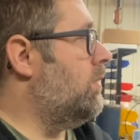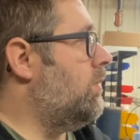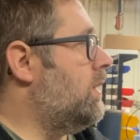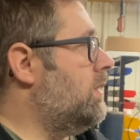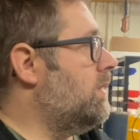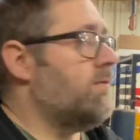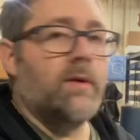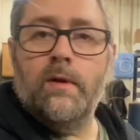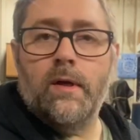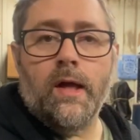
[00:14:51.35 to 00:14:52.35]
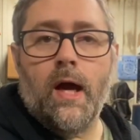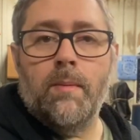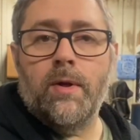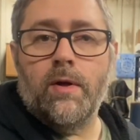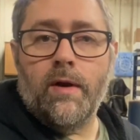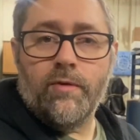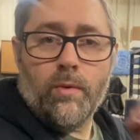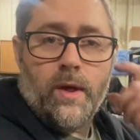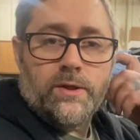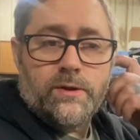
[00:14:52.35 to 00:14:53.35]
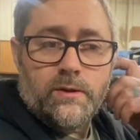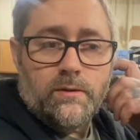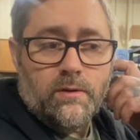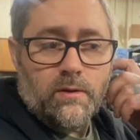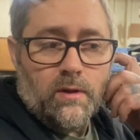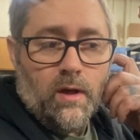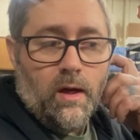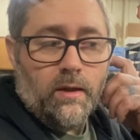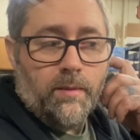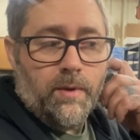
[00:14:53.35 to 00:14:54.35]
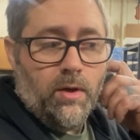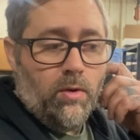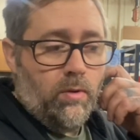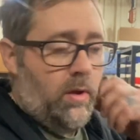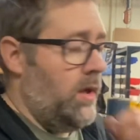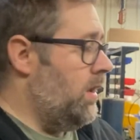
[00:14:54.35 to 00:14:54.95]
want to leave a comment or have a question, let me know.